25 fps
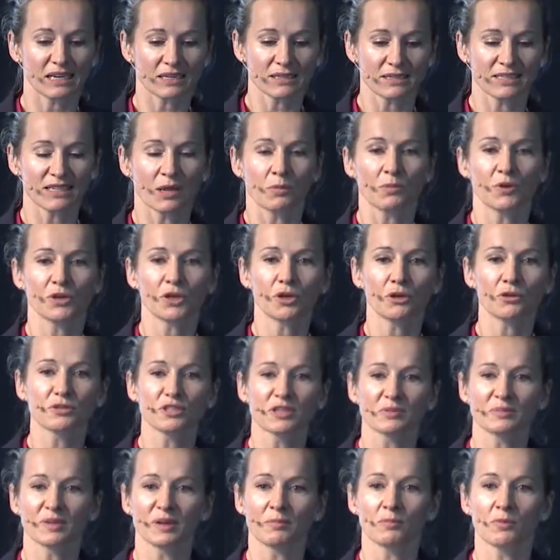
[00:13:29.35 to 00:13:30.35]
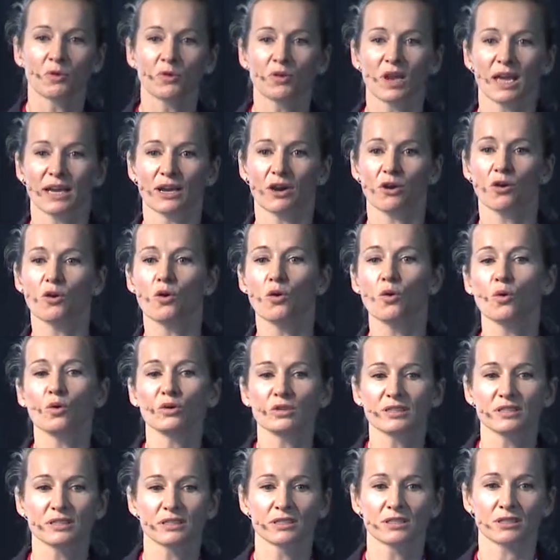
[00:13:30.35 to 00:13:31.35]
someone who's a bit more like a
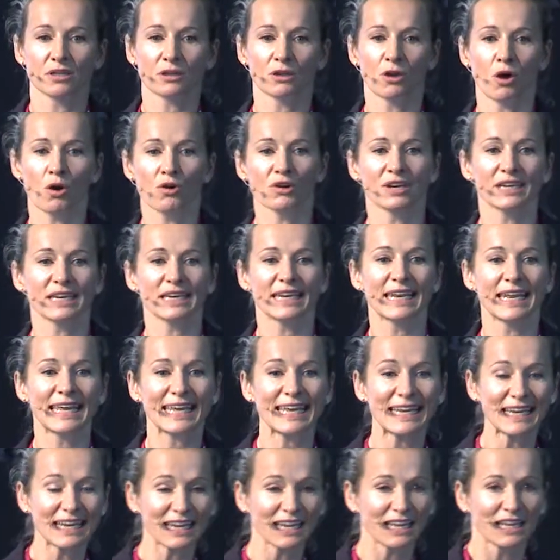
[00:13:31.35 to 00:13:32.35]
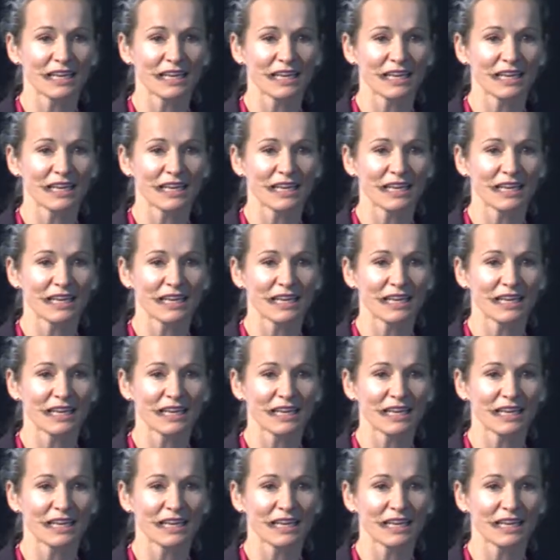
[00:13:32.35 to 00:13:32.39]
horse, so long and lean.